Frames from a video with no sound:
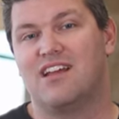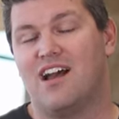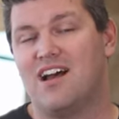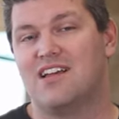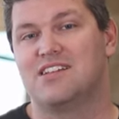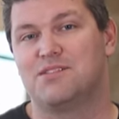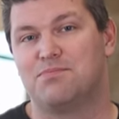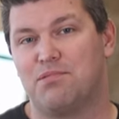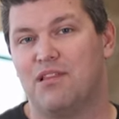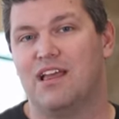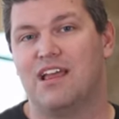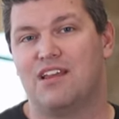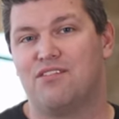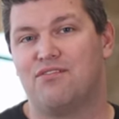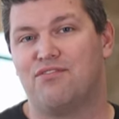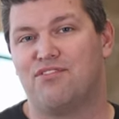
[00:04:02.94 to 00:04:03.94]
God's
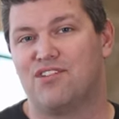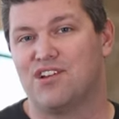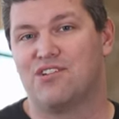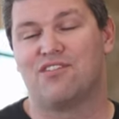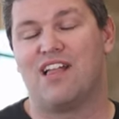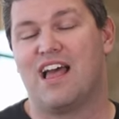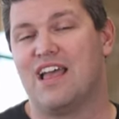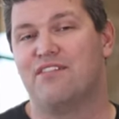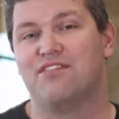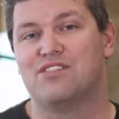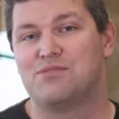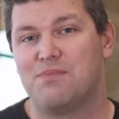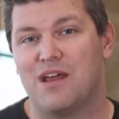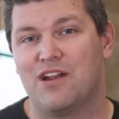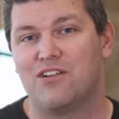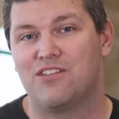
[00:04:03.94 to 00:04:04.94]
plan for your life is
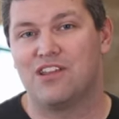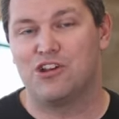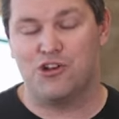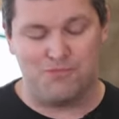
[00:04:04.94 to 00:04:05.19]
better than